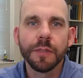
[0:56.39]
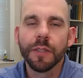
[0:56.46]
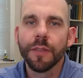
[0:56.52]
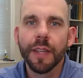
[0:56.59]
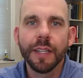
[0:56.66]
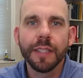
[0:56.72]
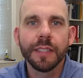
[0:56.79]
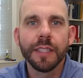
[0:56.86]
So
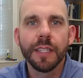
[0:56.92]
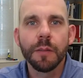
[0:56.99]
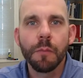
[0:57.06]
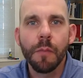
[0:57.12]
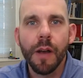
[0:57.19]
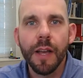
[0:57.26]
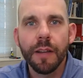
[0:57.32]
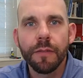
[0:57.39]
thanks again,
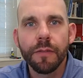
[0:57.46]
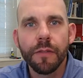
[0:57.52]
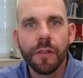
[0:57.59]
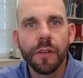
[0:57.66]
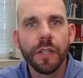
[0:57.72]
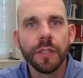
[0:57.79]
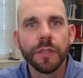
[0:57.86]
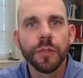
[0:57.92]
Mike,
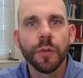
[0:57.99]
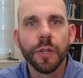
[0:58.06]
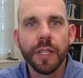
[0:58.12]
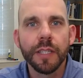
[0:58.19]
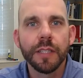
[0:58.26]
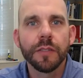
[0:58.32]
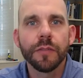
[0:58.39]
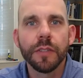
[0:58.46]
for uh,
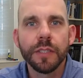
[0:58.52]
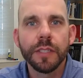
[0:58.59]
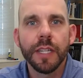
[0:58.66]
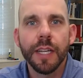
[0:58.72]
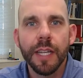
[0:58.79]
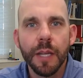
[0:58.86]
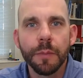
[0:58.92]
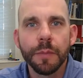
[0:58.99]
joining us for a
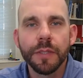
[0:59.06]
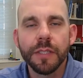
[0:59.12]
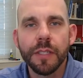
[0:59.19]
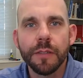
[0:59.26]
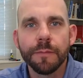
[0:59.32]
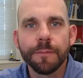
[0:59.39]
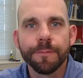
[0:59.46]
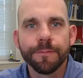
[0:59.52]
second
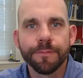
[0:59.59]
episode.